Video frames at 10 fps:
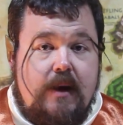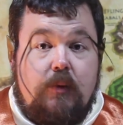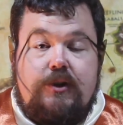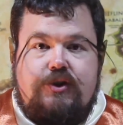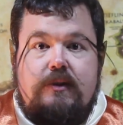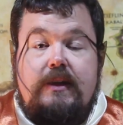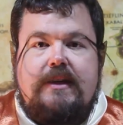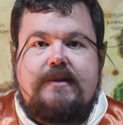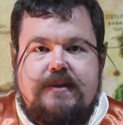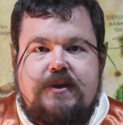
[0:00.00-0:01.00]
Which
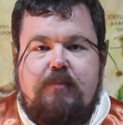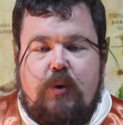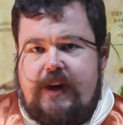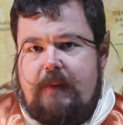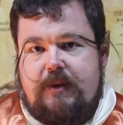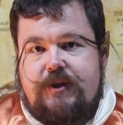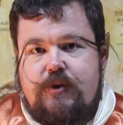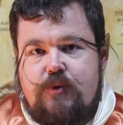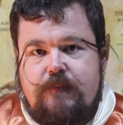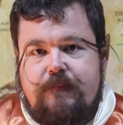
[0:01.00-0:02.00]
leads us to point number
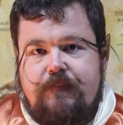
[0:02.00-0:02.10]
2.